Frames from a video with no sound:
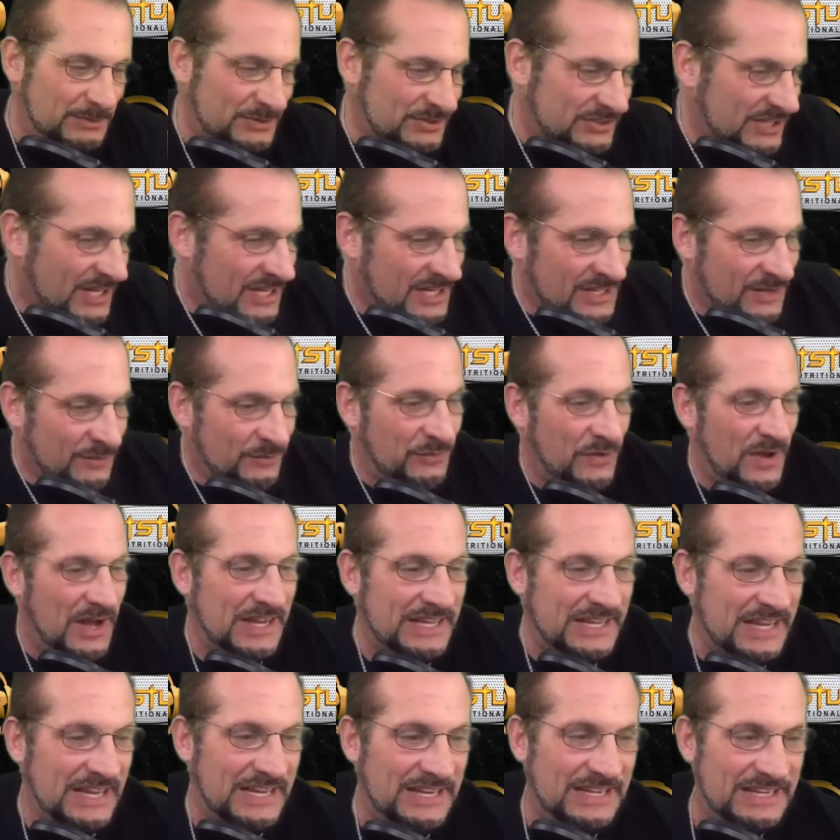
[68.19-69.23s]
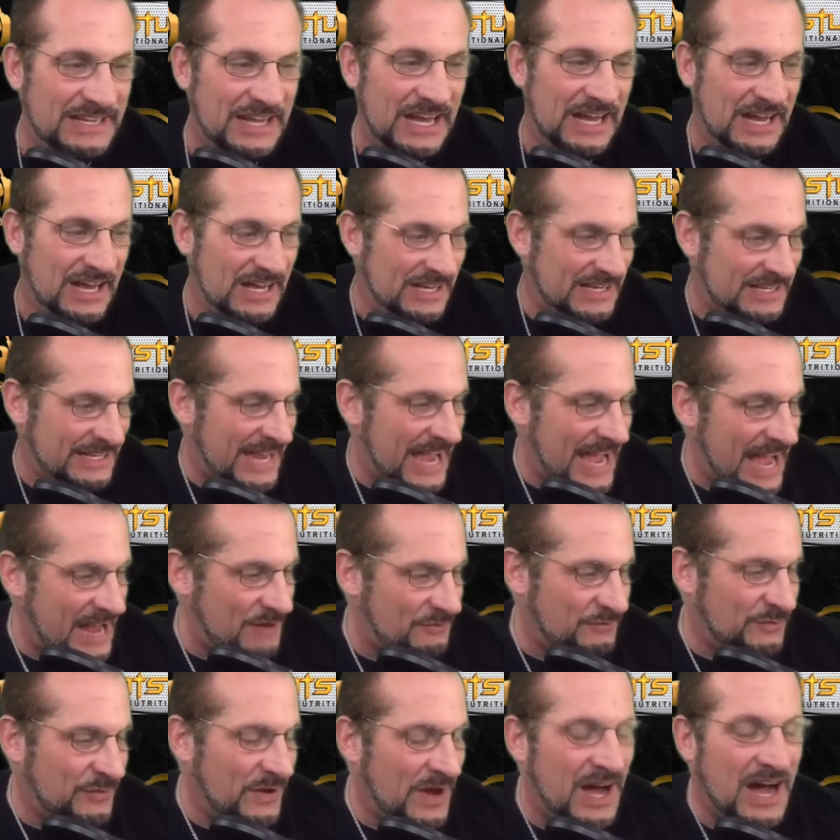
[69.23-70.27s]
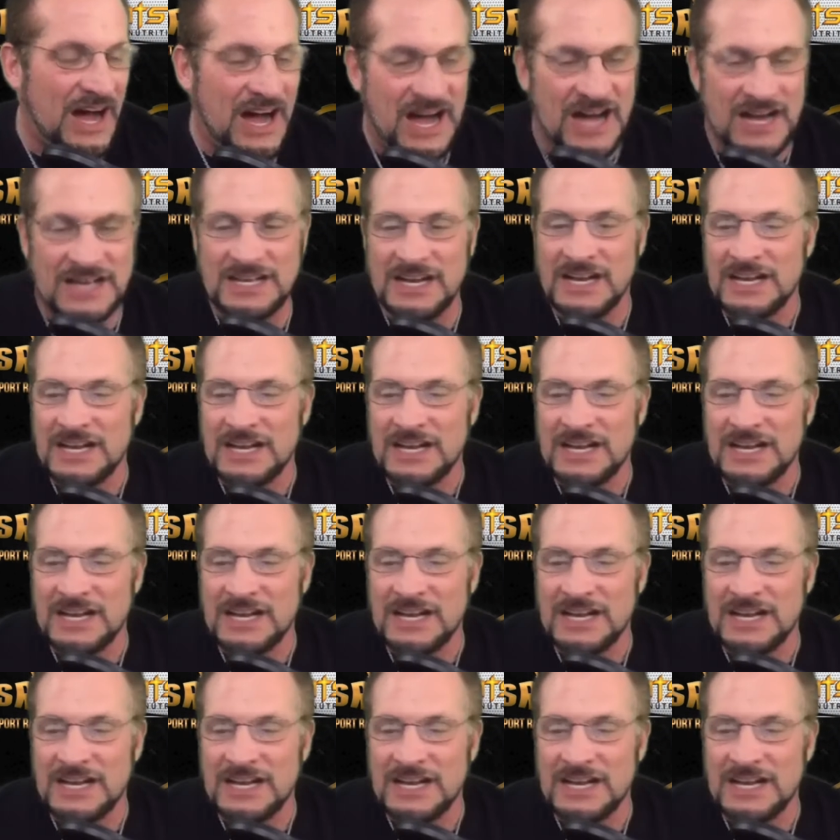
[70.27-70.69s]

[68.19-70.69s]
fucking Kat Vong,